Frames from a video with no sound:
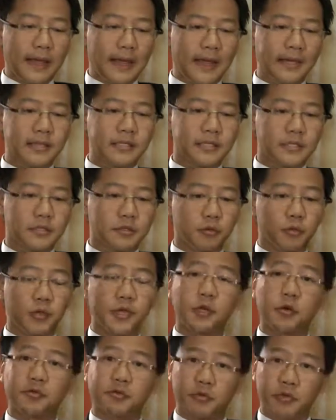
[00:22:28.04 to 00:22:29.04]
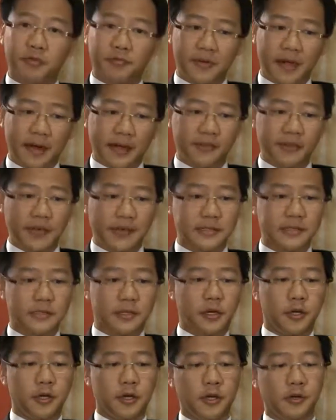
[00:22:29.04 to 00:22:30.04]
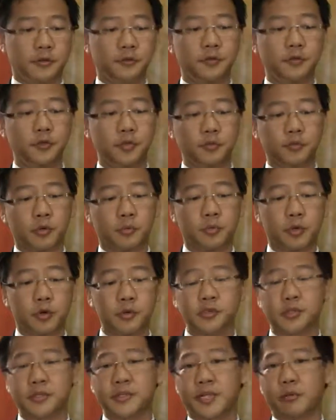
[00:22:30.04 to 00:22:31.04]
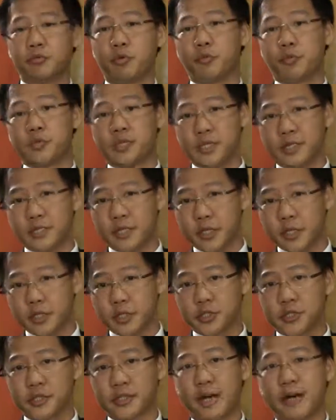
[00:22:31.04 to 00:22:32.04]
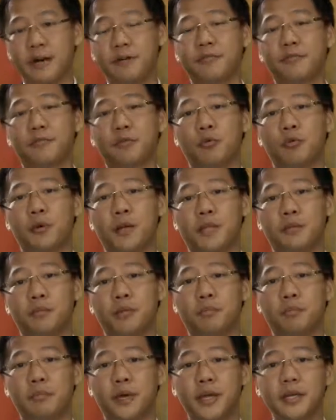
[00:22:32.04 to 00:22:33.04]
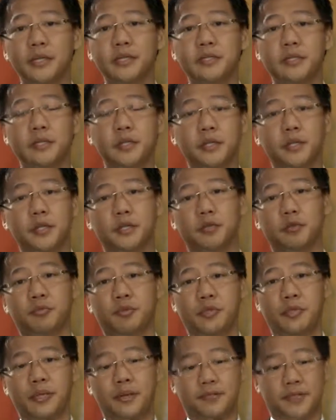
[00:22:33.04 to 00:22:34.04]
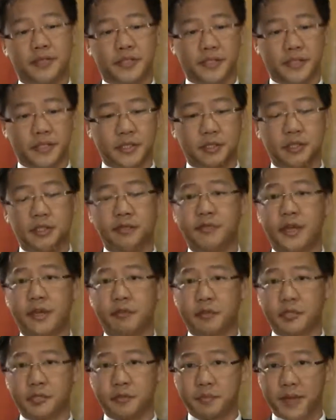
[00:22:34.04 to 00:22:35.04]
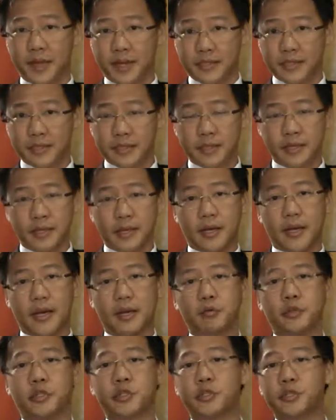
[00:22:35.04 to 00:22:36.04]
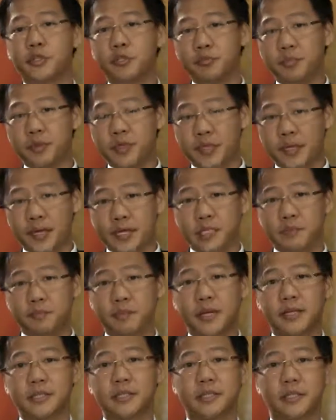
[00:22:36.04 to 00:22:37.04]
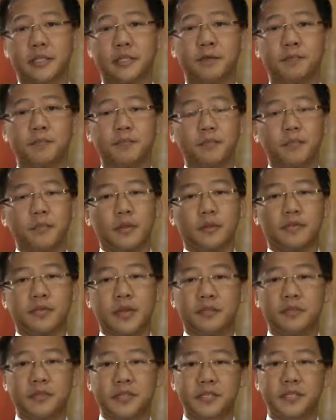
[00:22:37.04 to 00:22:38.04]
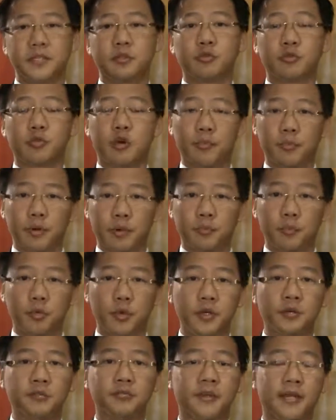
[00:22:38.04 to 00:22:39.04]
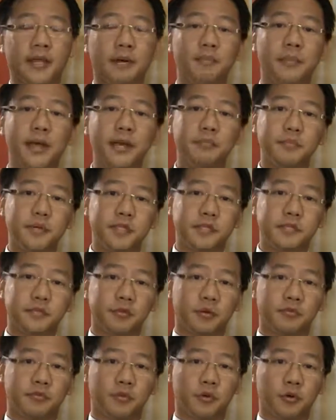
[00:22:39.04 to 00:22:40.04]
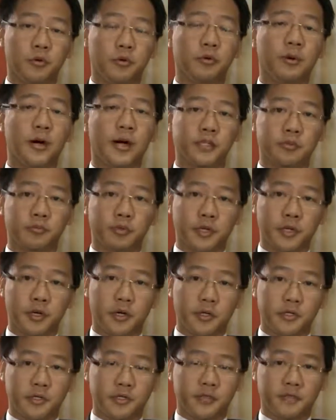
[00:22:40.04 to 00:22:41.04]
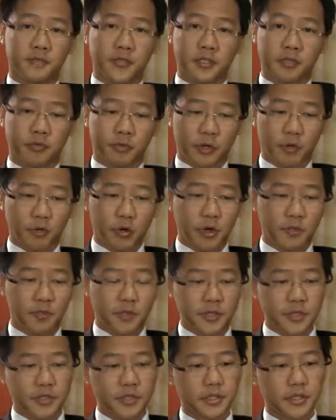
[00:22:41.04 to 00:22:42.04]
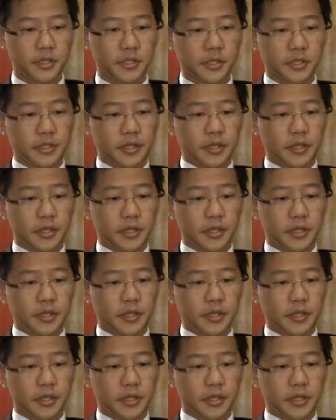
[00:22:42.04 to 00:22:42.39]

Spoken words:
and we know for a fact that a few proposals and representations have already been made to the FSC in that respect, and we should be expecting the FSC to come up with an amendment of the law as regards this requirement.